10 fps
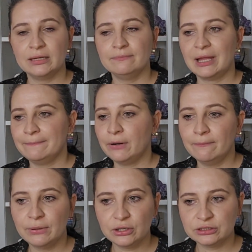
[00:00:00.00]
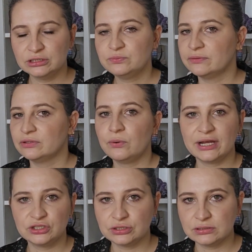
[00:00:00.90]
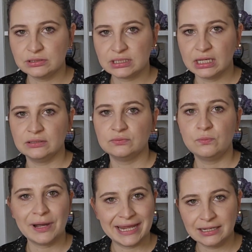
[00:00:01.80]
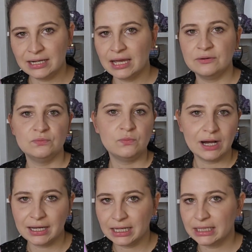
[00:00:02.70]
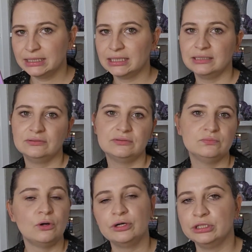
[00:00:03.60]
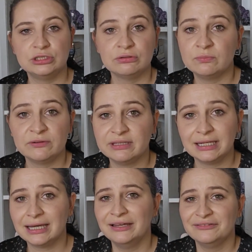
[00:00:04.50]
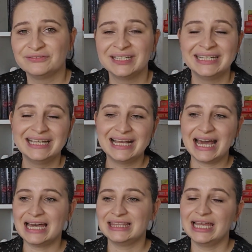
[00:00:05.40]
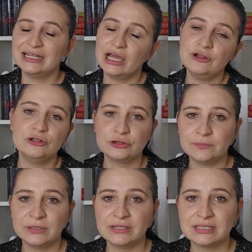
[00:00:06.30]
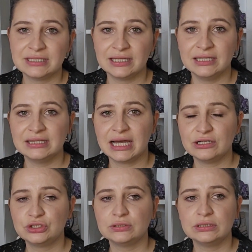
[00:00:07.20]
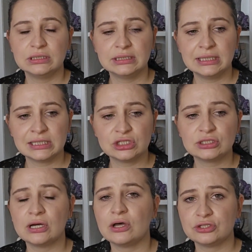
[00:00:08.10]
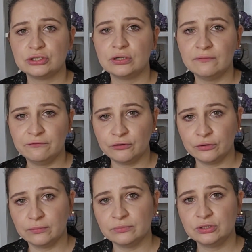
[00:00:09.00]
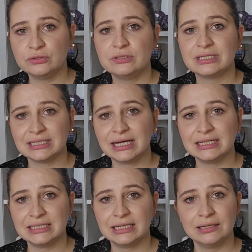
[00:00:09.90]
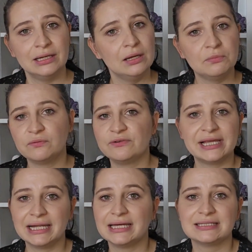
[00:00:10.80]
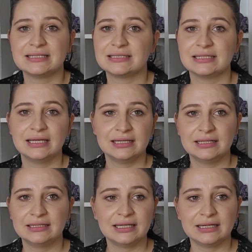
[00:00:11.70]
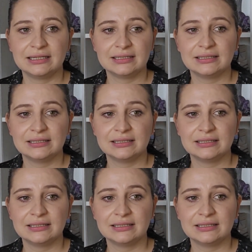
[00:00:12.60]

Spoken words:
like bombarded with questions and when and why and what are you doing with your life. And then another person that starts to conform to society but realizes, like,